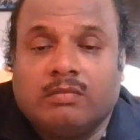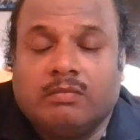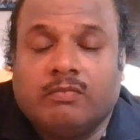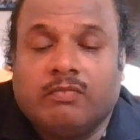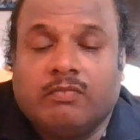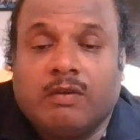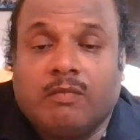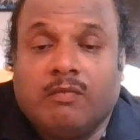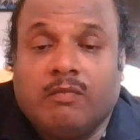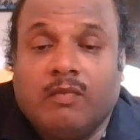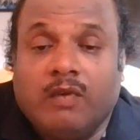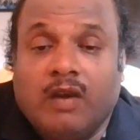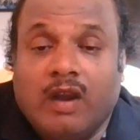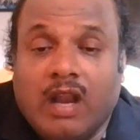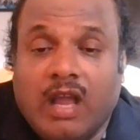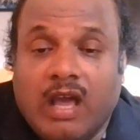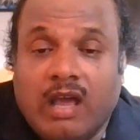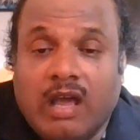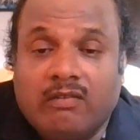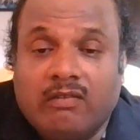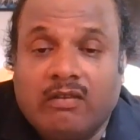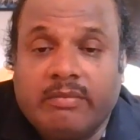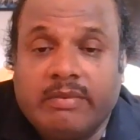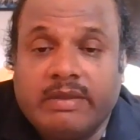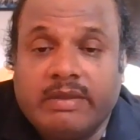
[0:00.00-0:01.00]
From
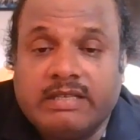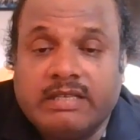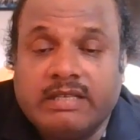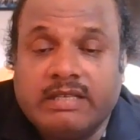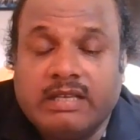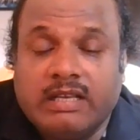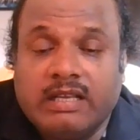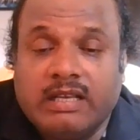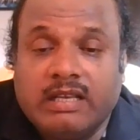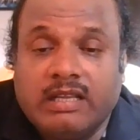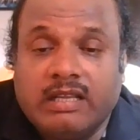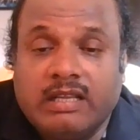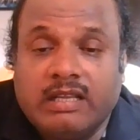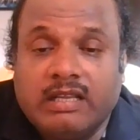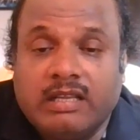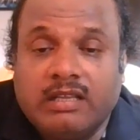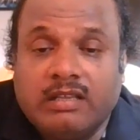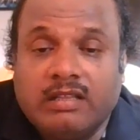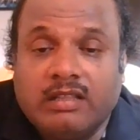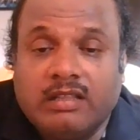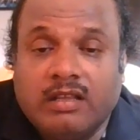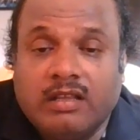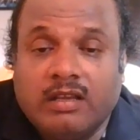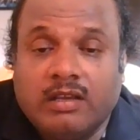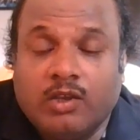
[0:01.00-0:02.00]
lava
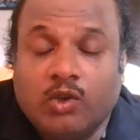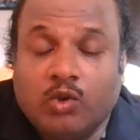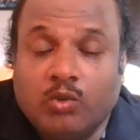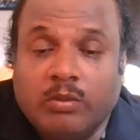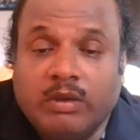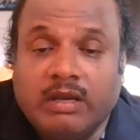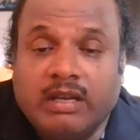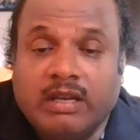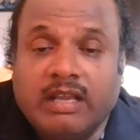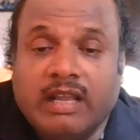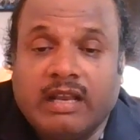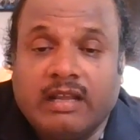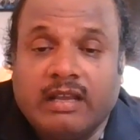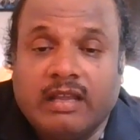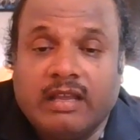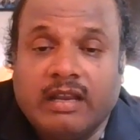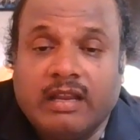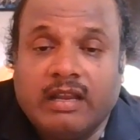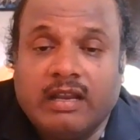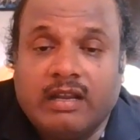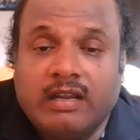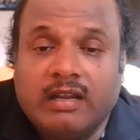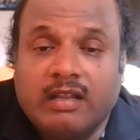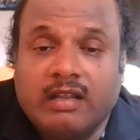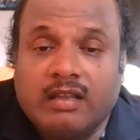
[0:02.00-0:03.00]
basically the human can
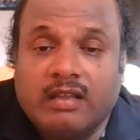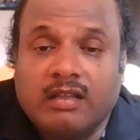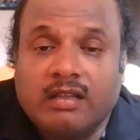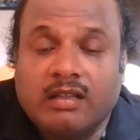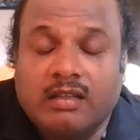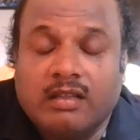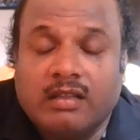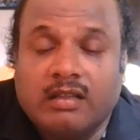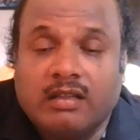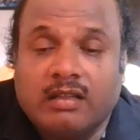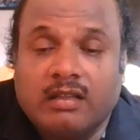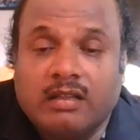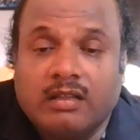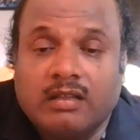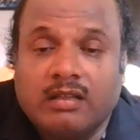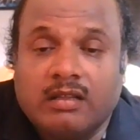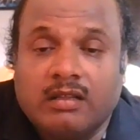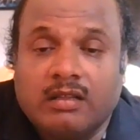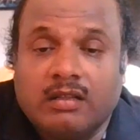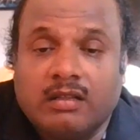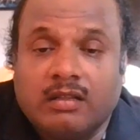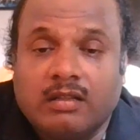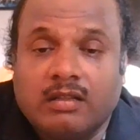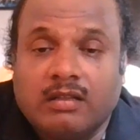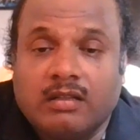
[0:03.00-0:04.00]
create.
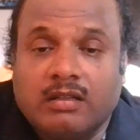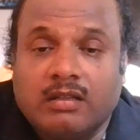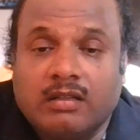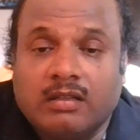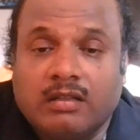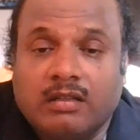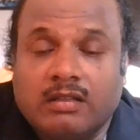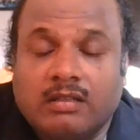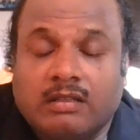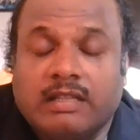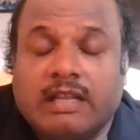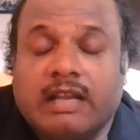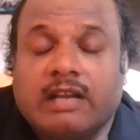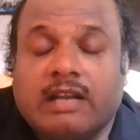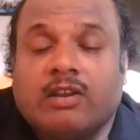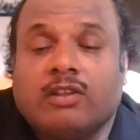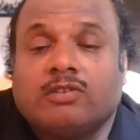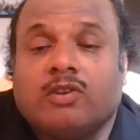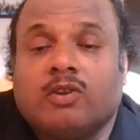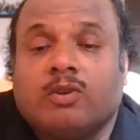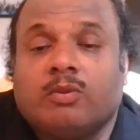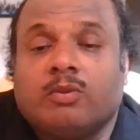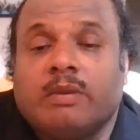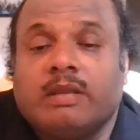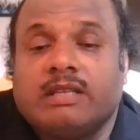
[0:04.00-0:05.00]
That was
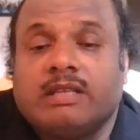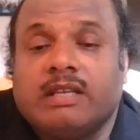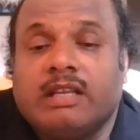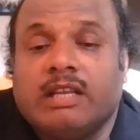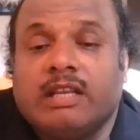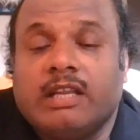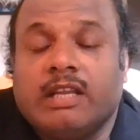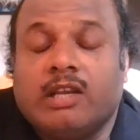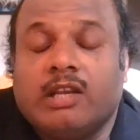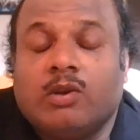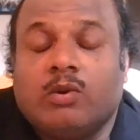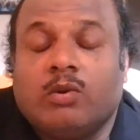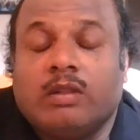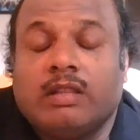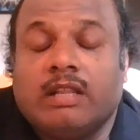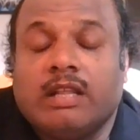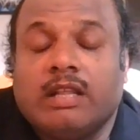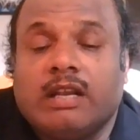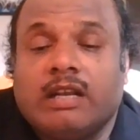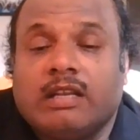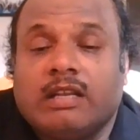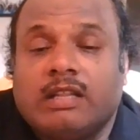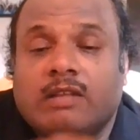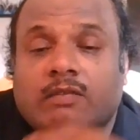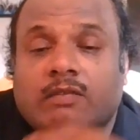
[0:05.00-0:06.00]
also basically he told
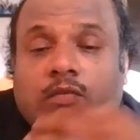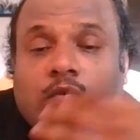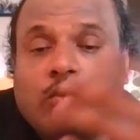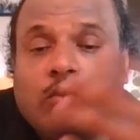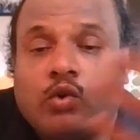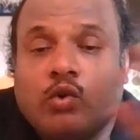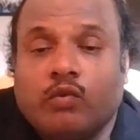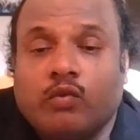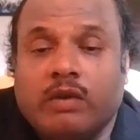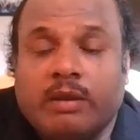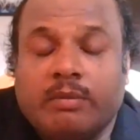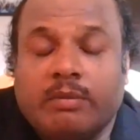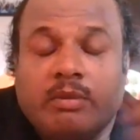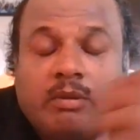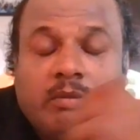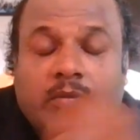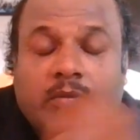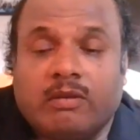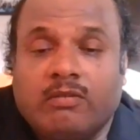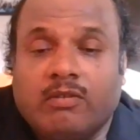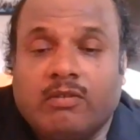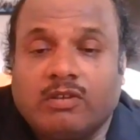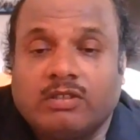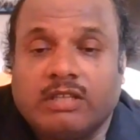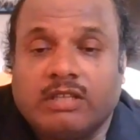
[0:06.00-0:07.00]
that the 4 to 5 people
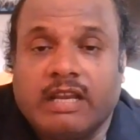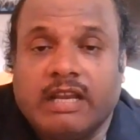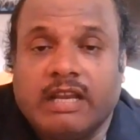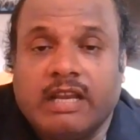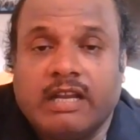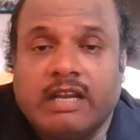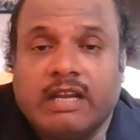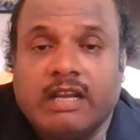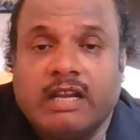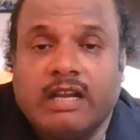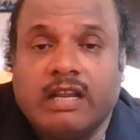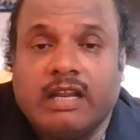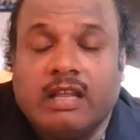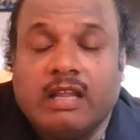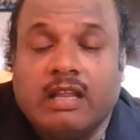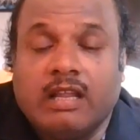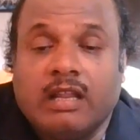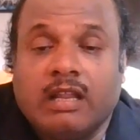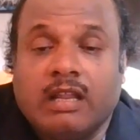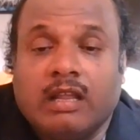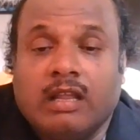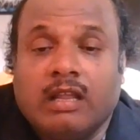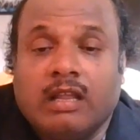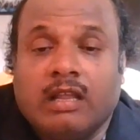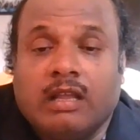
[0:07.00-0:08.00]
was created
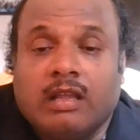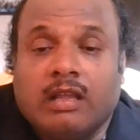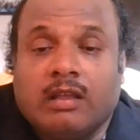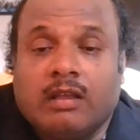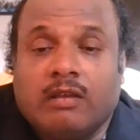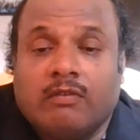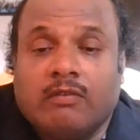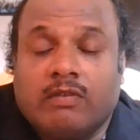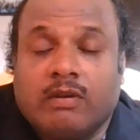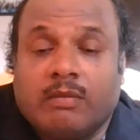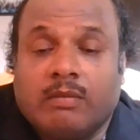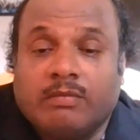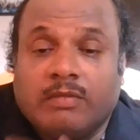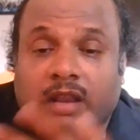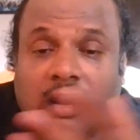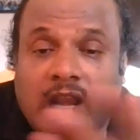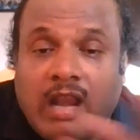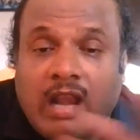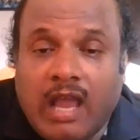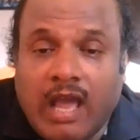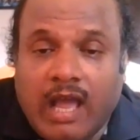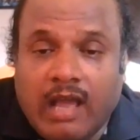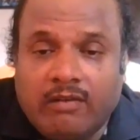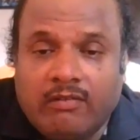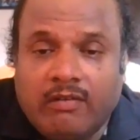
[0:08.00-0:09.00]
from the
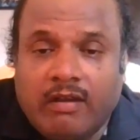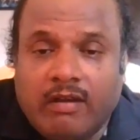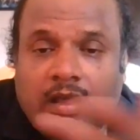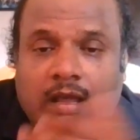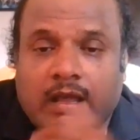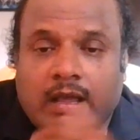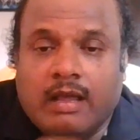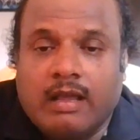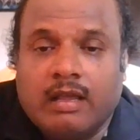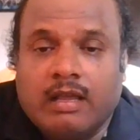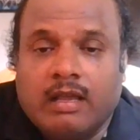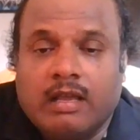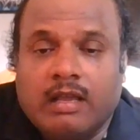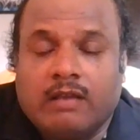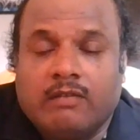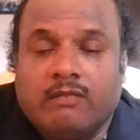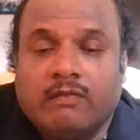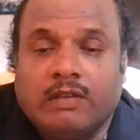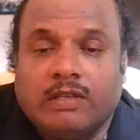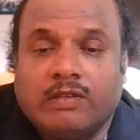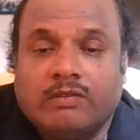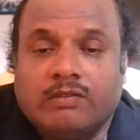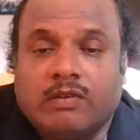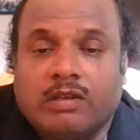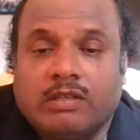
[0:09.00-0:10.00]
lava
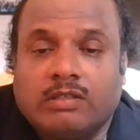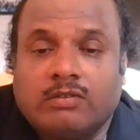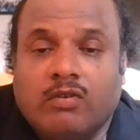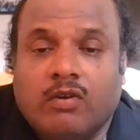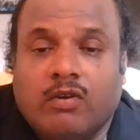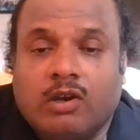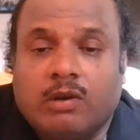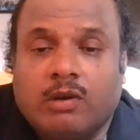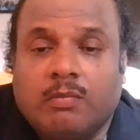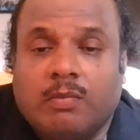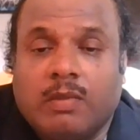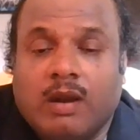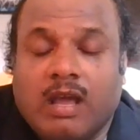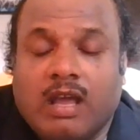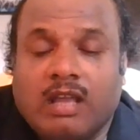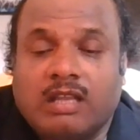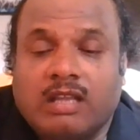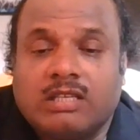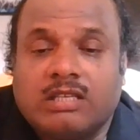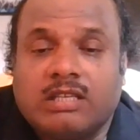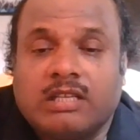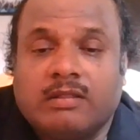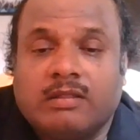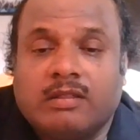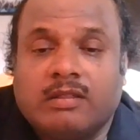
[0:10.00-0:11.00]
which was got
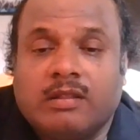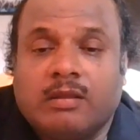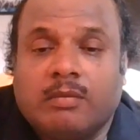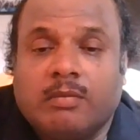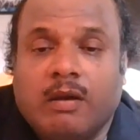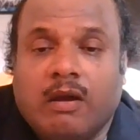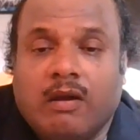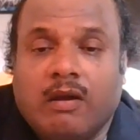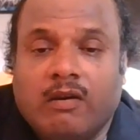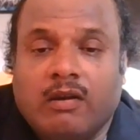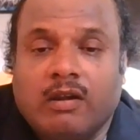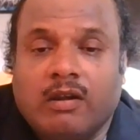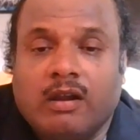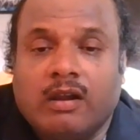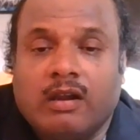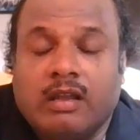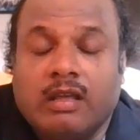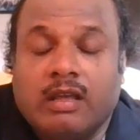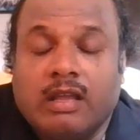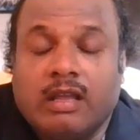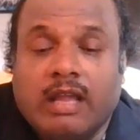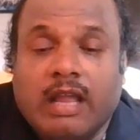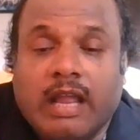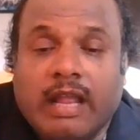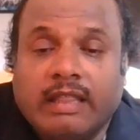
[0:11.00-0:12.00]
blast in the Pavagad,
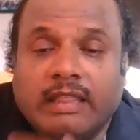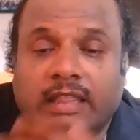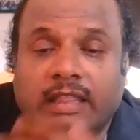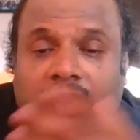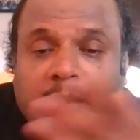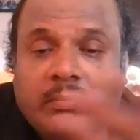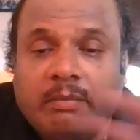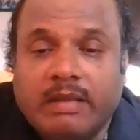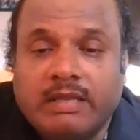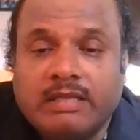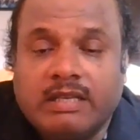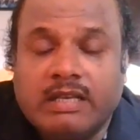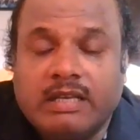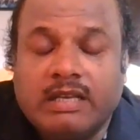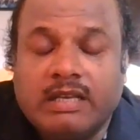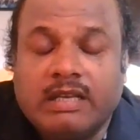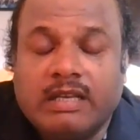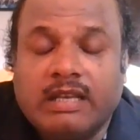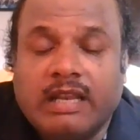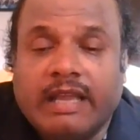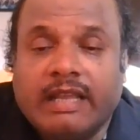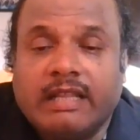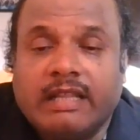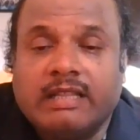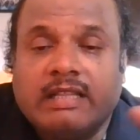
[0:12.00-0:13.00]
and then basically
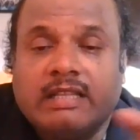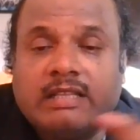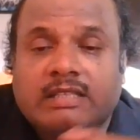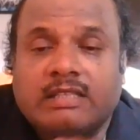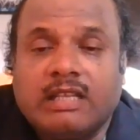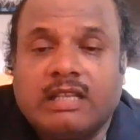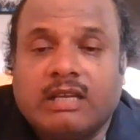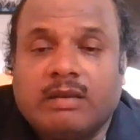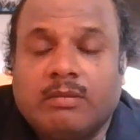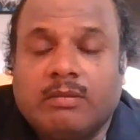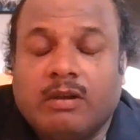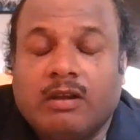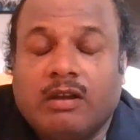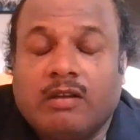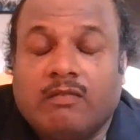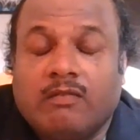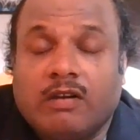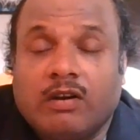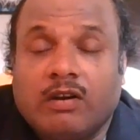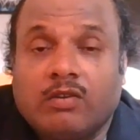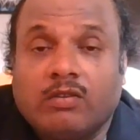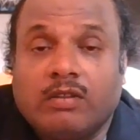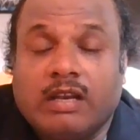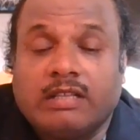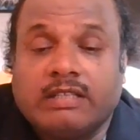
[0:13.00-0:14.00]
like this the
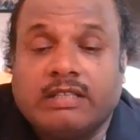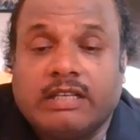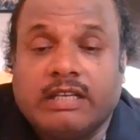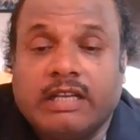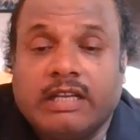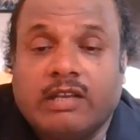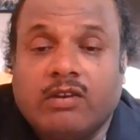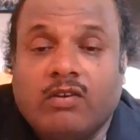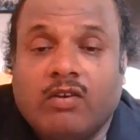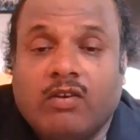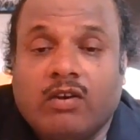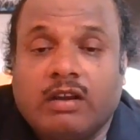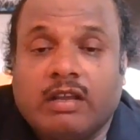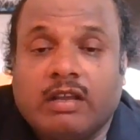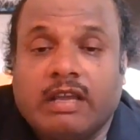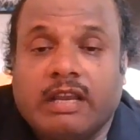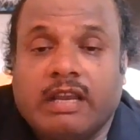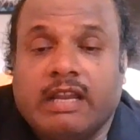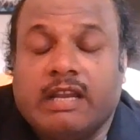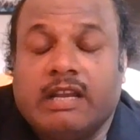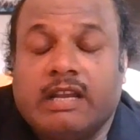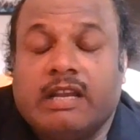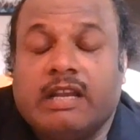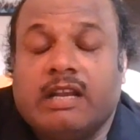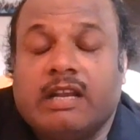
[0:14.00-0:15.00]
Vadodara city got
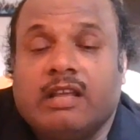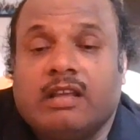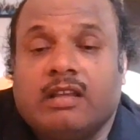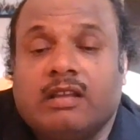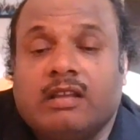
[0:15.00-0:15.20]
created.